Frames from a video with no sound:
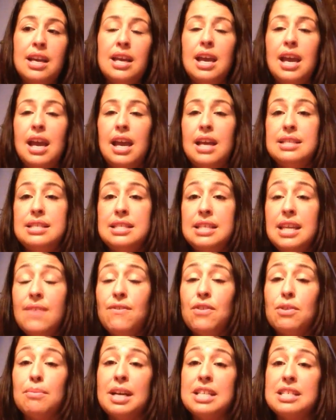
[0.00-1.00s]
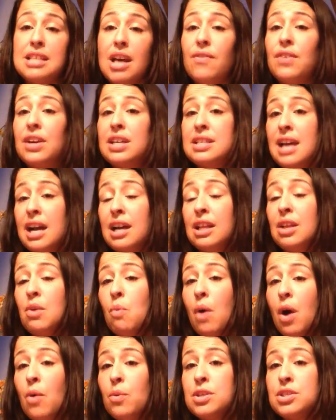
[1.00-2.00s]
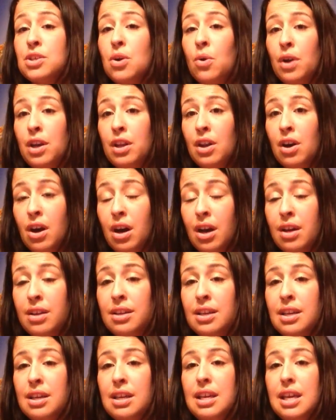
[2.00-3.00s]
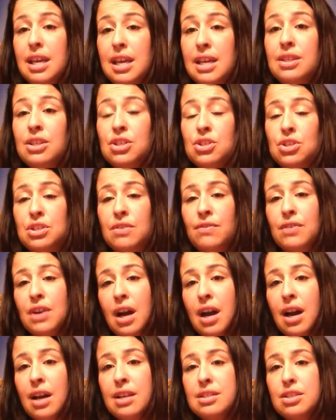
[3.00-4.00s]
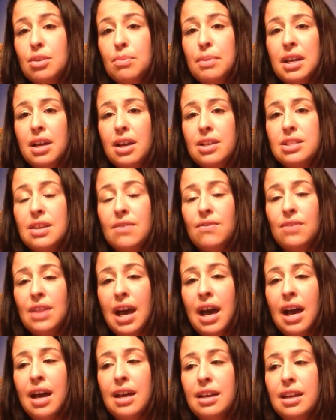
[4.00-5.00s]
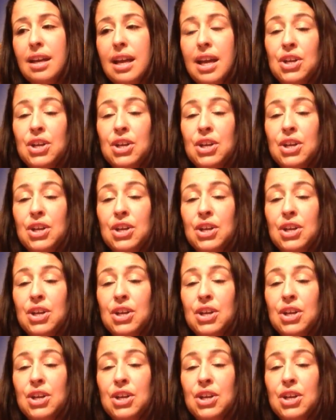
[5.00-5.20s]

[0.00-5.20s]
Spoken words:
and see for myself exactly what was going on in the Church of God. So because of that, it